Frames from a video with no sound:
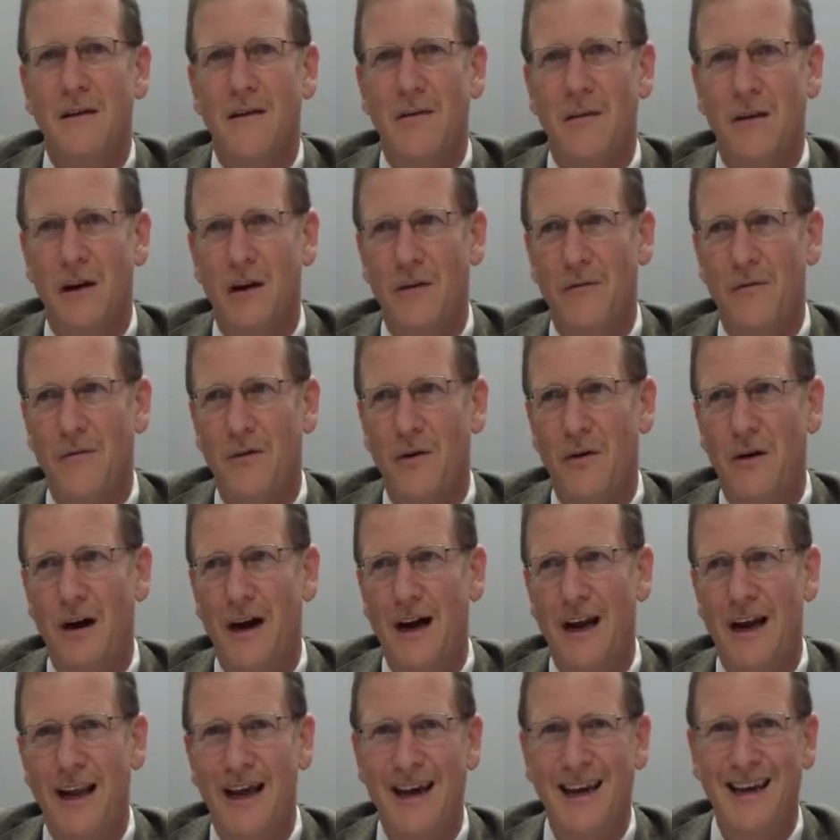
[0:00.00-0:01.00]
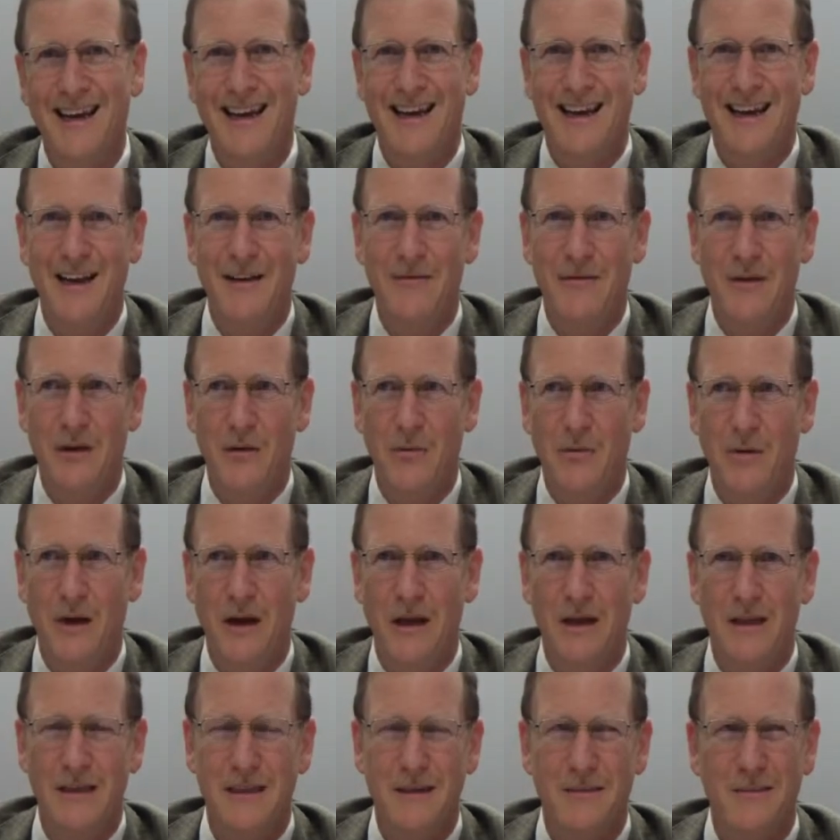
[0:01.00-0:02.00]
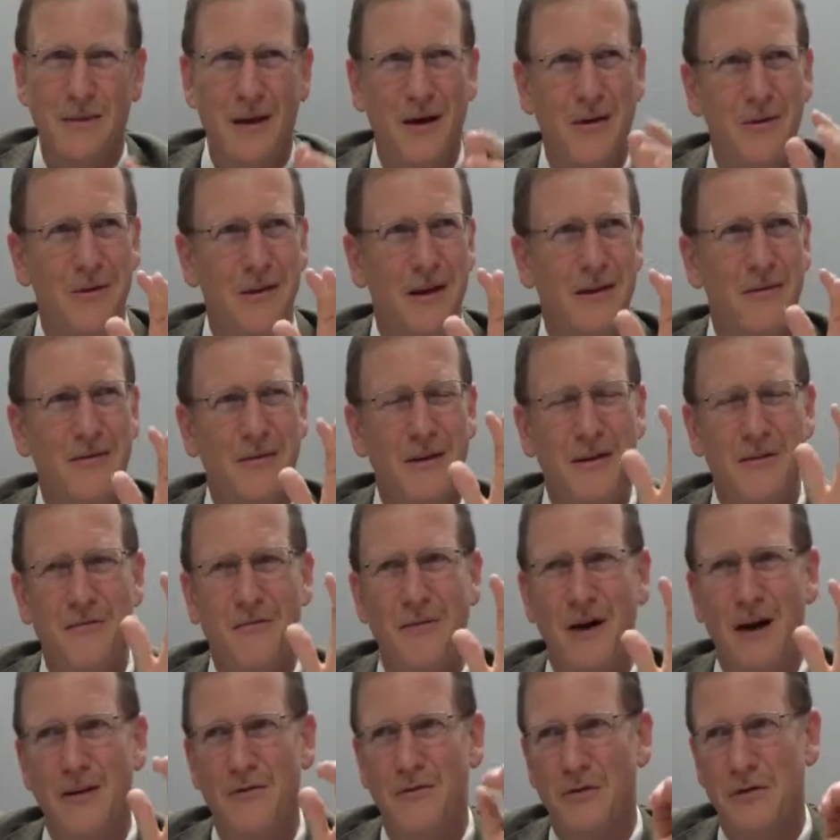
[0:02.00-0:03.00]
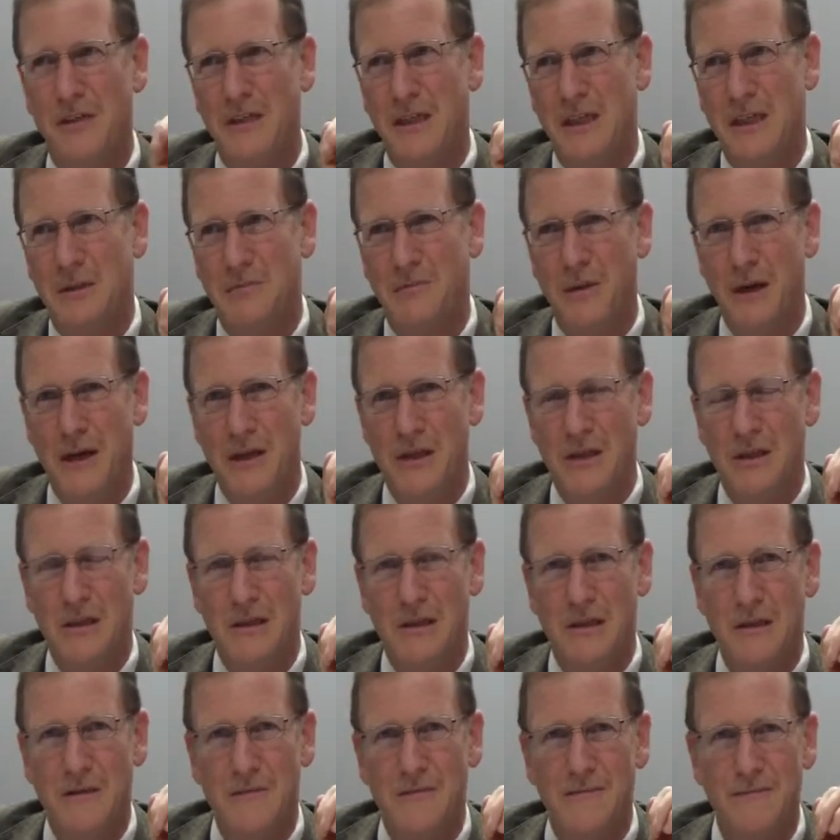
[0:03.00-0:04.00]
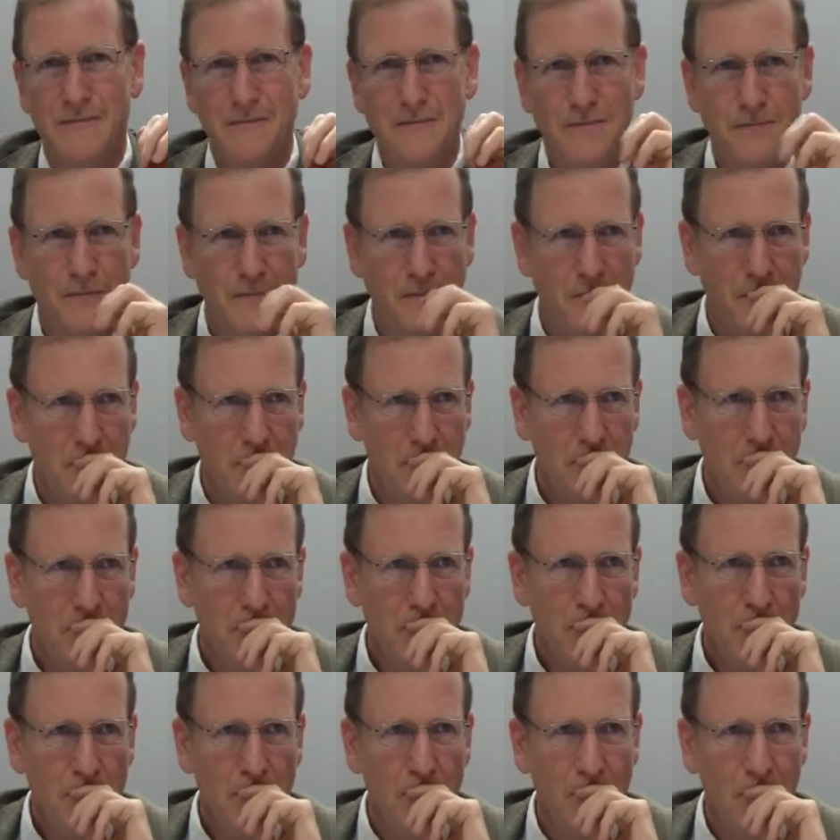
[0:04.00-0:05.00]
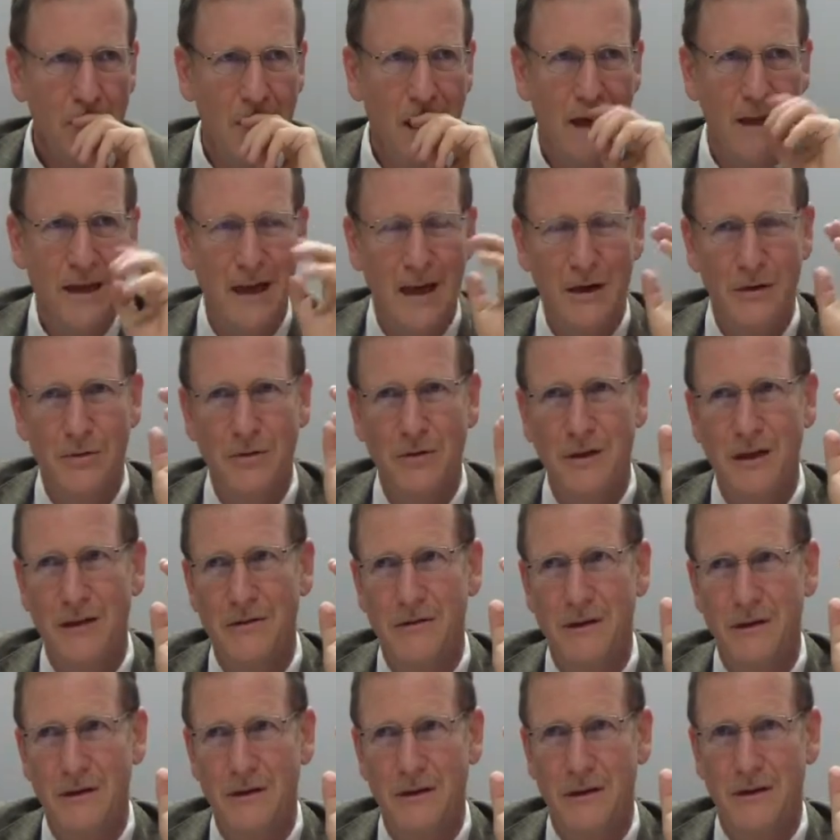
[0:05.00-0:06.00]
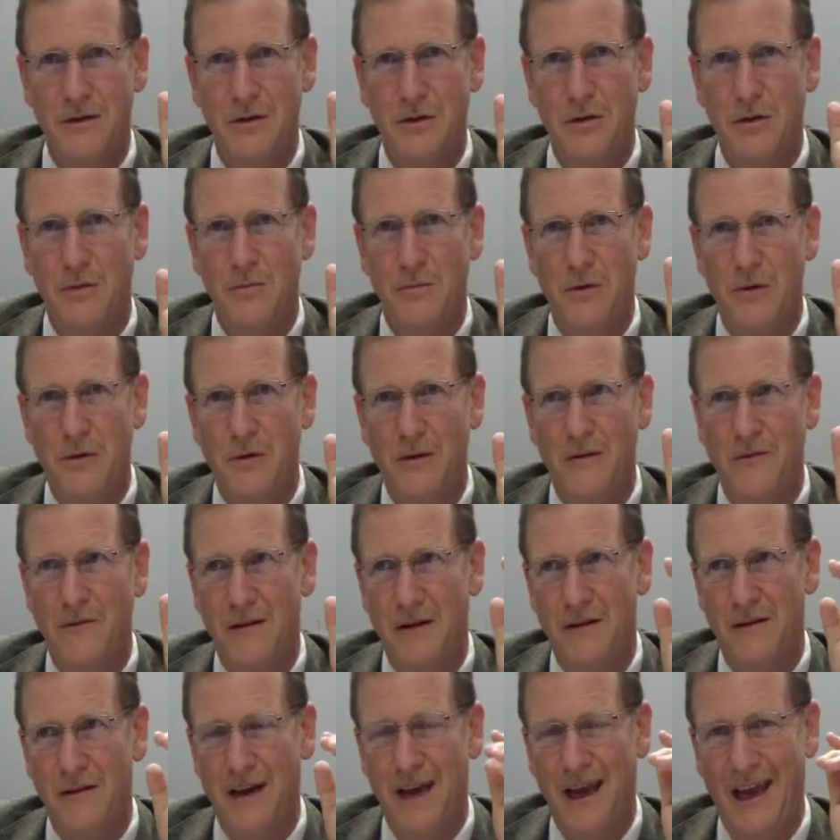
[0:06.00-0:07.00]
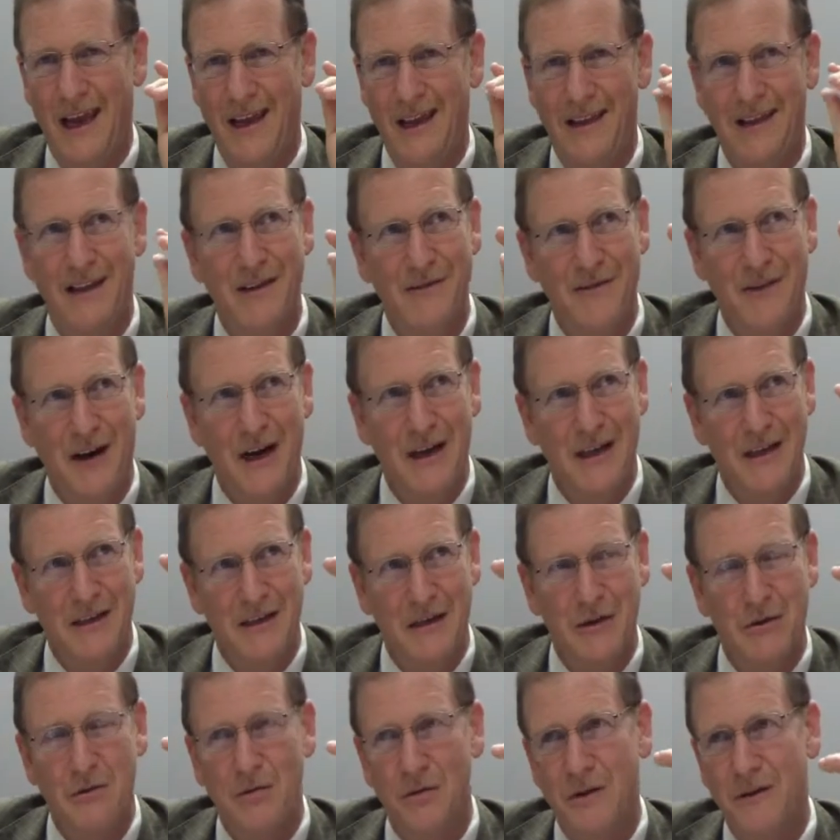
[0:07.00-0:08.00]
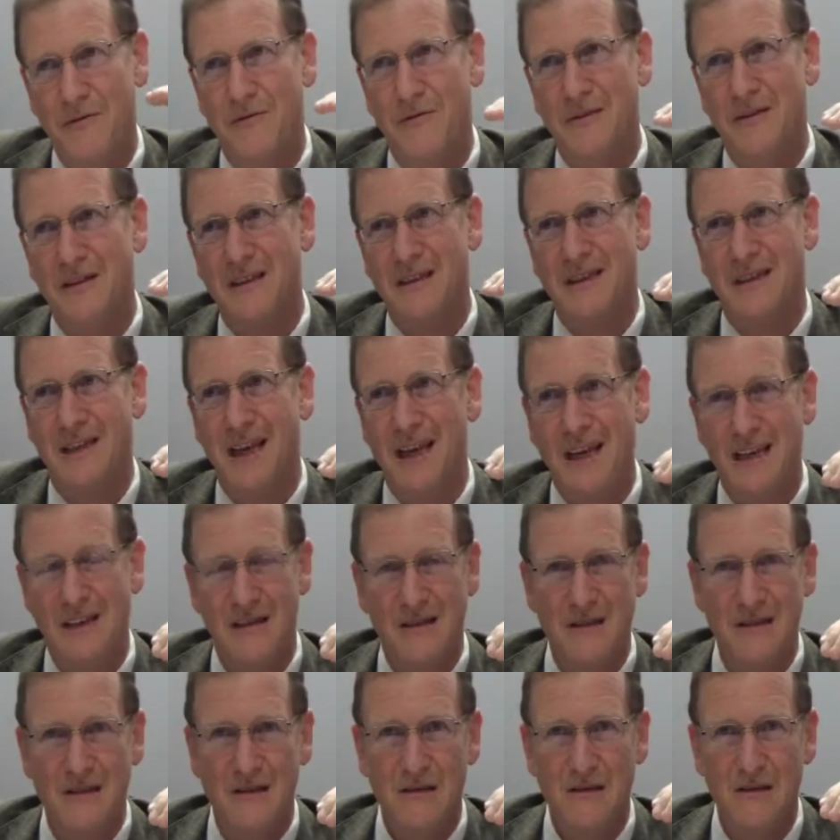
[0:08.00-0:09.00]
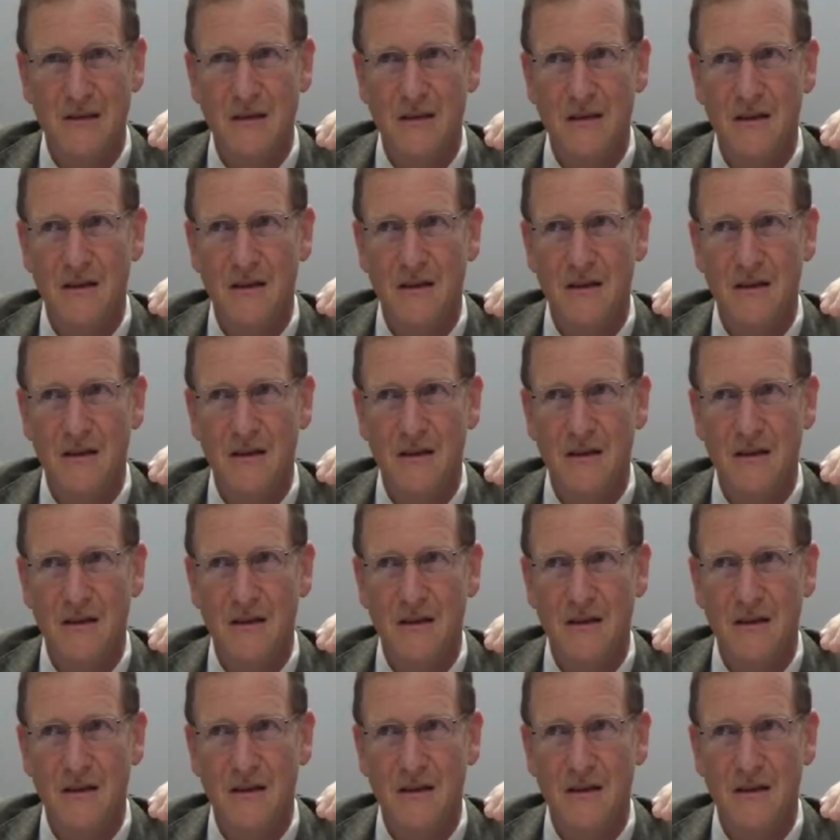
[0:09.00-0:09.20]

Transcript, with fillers: Therefore, halachic living will, it's about, I think, five or six pages. And Aguda does it so beautifully, they divided it to different states.